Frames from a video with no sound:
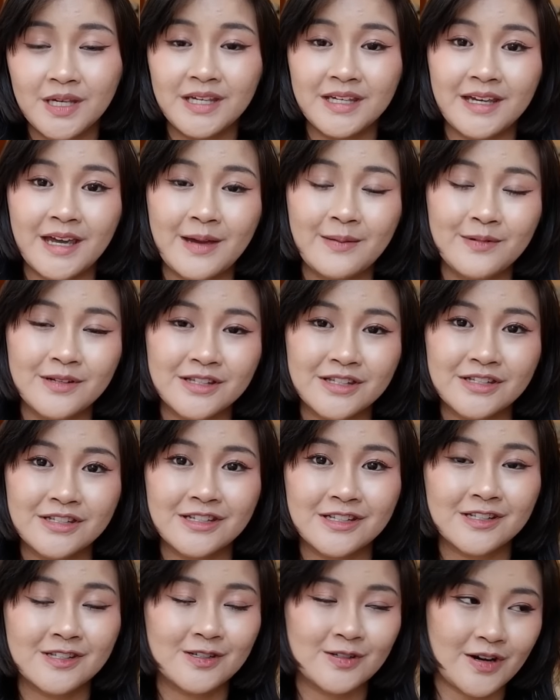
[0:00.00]
being able to
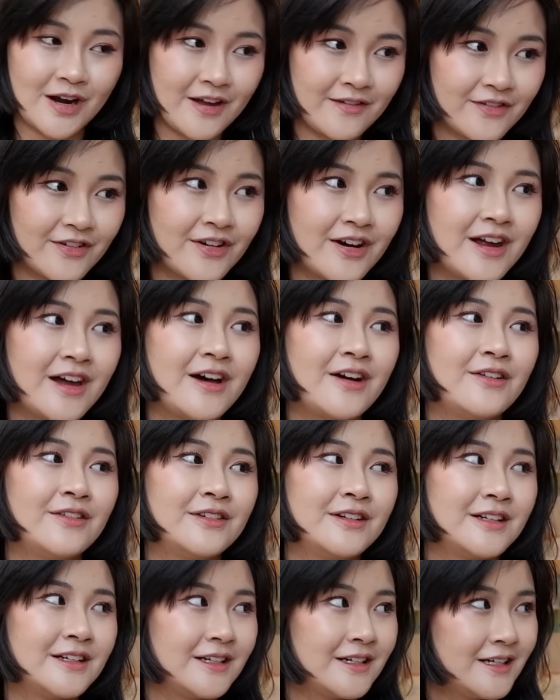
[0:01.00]
just drive
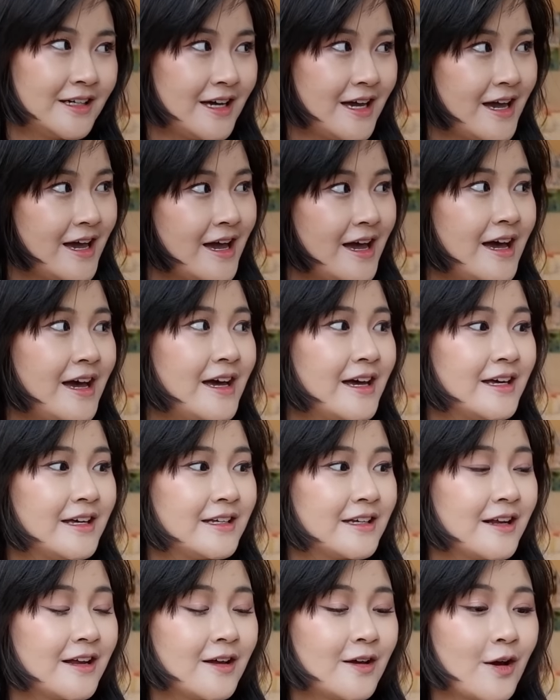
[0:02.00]
around
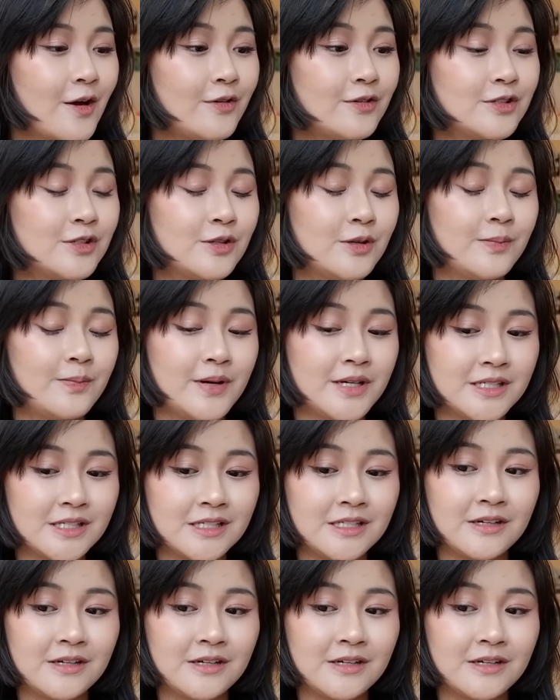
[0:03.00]
and go to a bunch